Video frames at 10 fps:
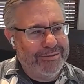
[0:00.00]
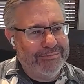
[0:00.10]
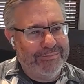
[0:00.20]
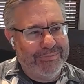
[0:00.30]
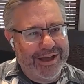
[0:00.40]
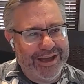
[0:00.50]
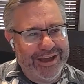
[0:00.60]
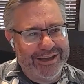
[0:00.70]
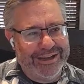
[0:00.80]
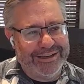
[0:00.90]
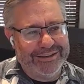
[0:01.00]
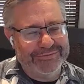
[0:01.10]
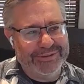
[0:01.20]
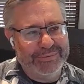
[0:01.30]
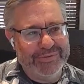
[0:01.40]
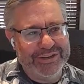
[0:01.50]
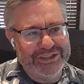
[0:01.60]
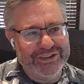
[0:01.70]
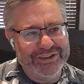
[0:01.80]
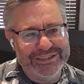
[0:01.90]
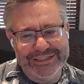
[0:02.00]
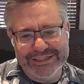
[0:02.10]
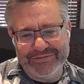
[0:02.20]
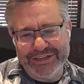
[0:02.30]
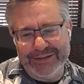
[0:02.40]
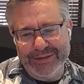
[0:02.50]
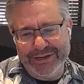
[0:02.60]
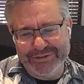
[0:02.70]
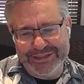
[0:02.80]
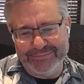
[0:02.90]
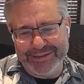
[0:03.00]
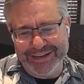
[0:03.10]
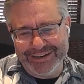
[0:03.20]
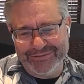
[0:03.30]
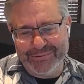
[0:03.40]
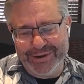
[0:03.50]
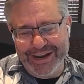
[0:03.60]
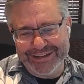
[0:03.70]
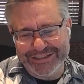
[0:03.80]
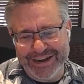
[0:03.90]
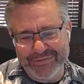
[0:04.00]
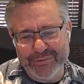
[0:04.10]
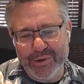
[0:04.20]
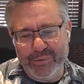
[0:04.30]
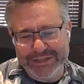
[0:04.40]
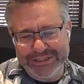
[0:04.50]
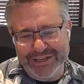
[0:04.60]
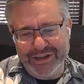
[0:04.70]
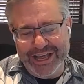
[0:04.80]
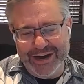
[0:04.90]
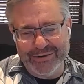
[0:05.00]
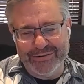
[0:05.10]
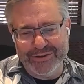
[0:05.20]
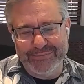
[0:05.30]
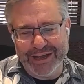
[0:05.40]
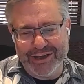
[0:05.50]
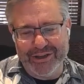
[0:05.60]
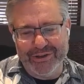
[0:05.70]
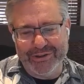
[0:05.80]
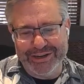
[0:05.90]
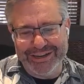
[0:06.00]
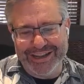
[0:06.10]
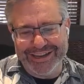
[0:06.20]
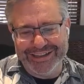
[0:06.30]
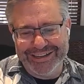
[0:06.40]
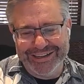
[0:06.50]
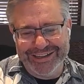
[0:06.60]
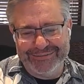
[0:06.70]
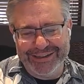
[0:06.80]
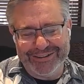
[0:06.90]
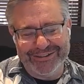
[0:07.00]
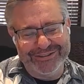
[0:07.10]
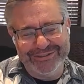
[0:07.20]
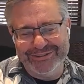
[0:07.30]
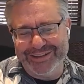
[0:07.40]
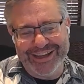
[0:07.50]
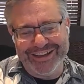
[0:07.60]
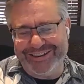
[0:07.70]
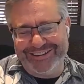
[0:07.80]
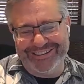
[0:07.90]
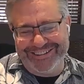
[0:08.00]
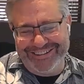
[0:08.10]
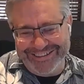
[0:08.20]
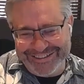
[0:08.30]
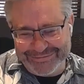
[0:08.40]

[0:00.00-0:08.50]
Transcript: My VP of engineering says every time I do something, everyone wants to look at it and review my code. And like, oh, don't do that. It's just